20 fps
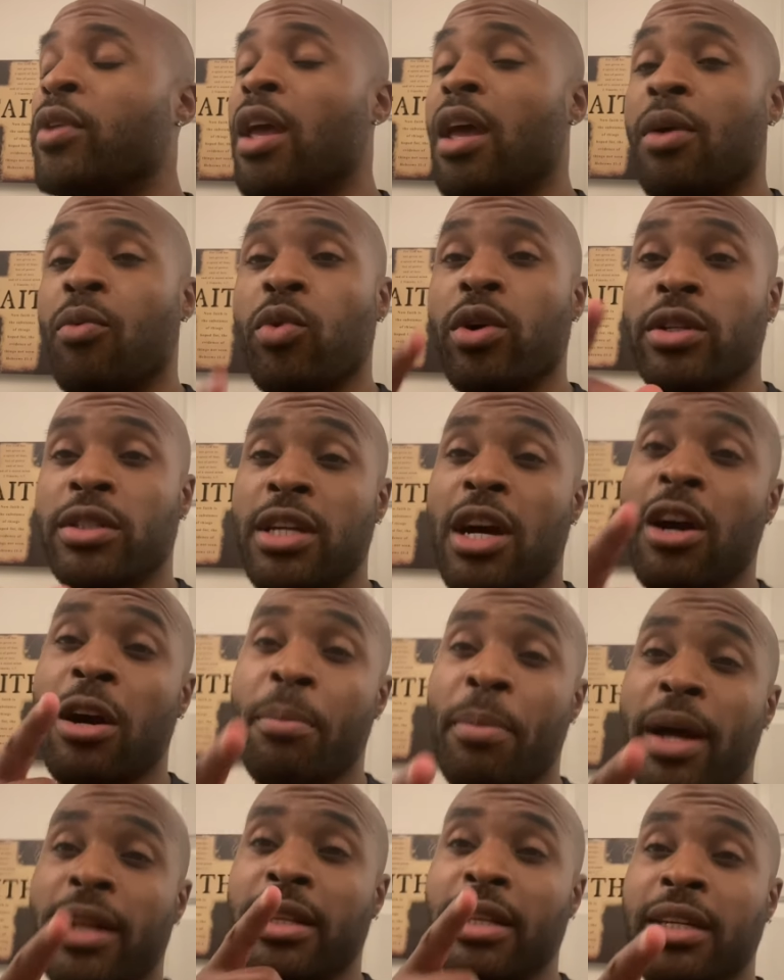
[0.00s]
And we'll talk
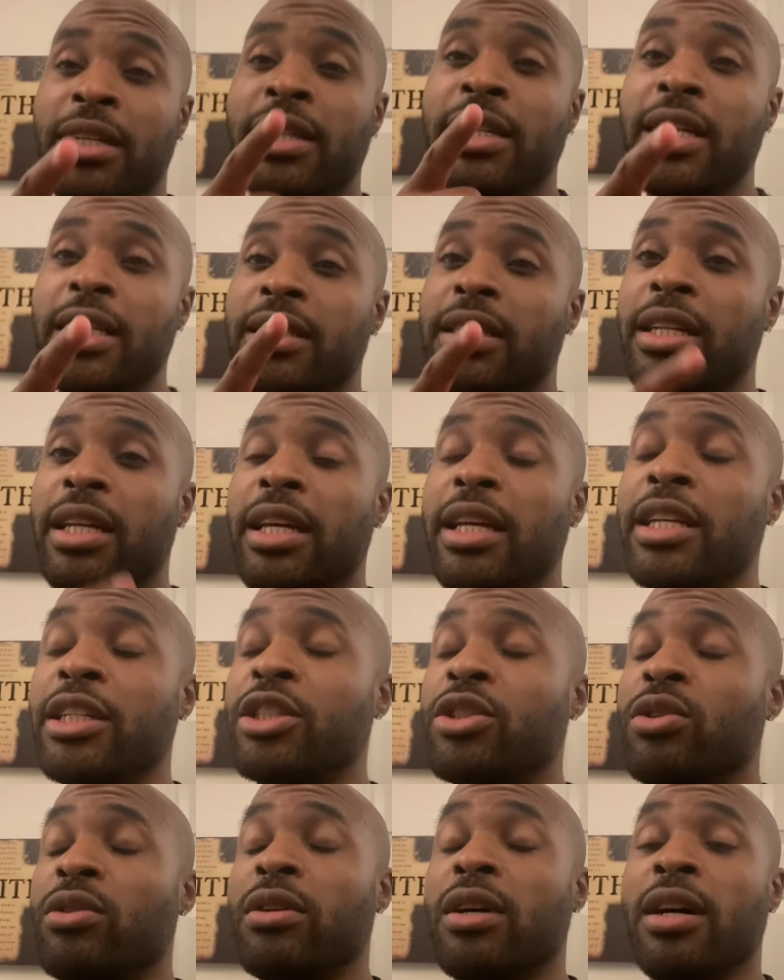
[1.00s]
about the conditioning
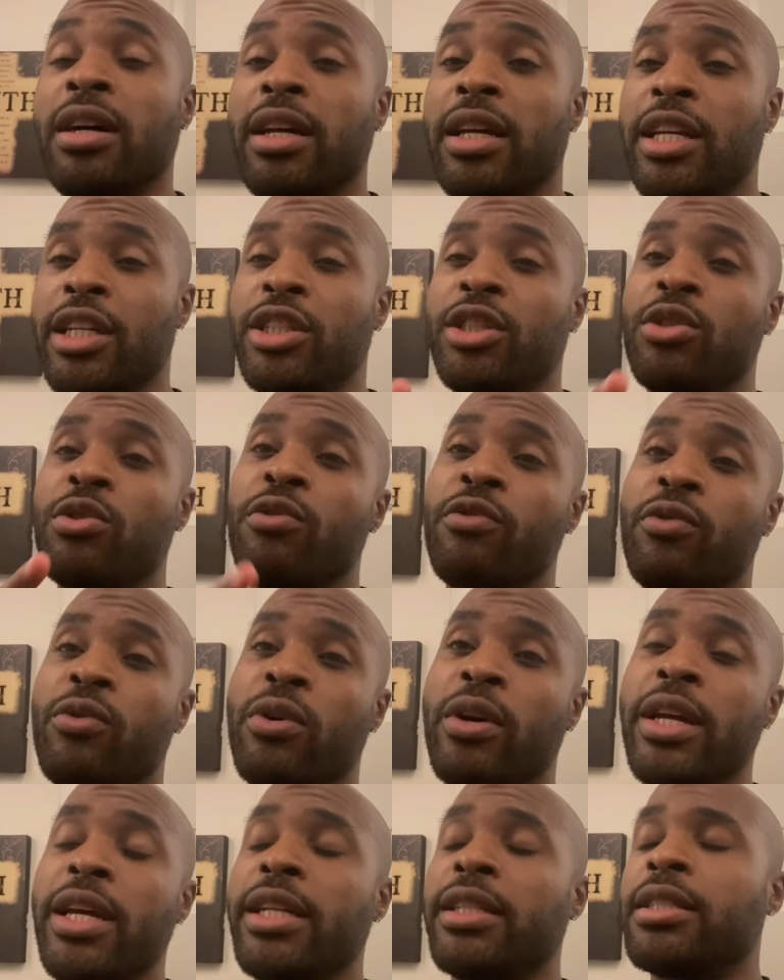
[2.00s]
issue
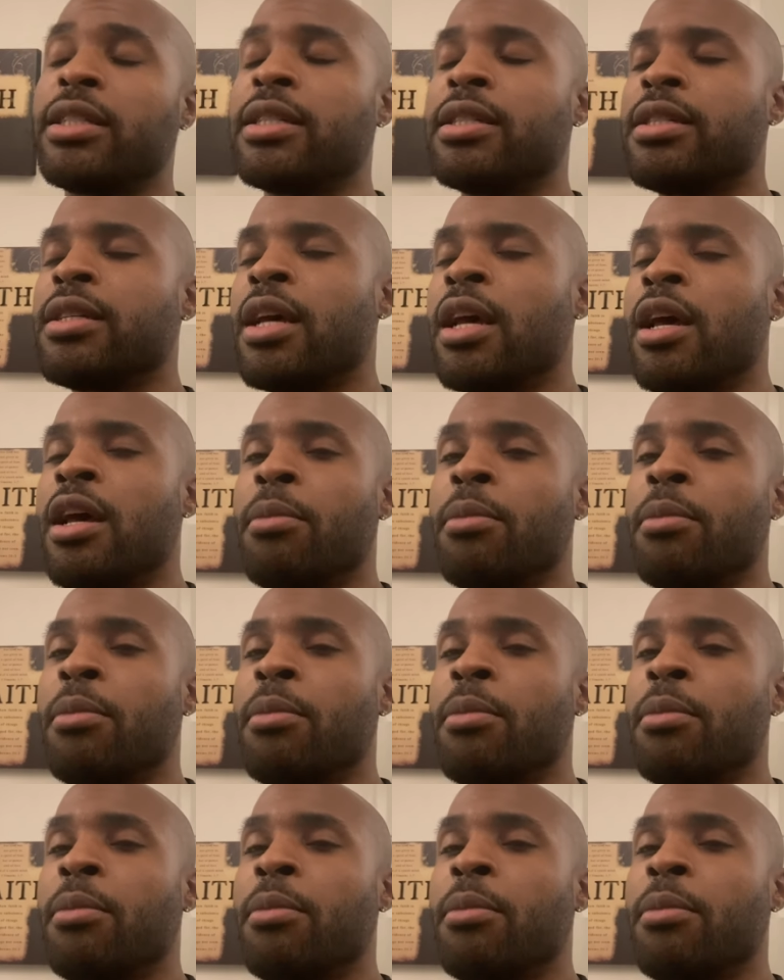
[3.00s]
for Hitchins.